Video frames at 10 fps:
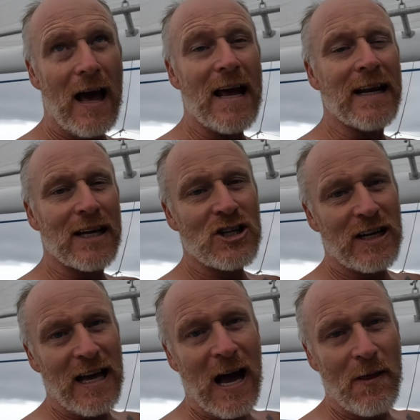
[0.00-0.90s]

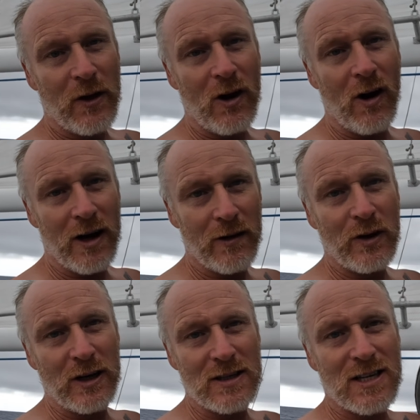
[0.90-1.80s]
initially had the kind
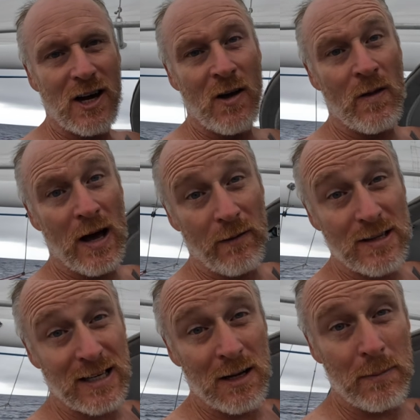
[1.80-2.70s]
of concern that
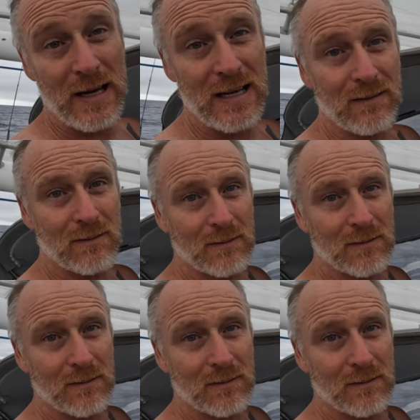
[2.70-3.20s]
there's going to be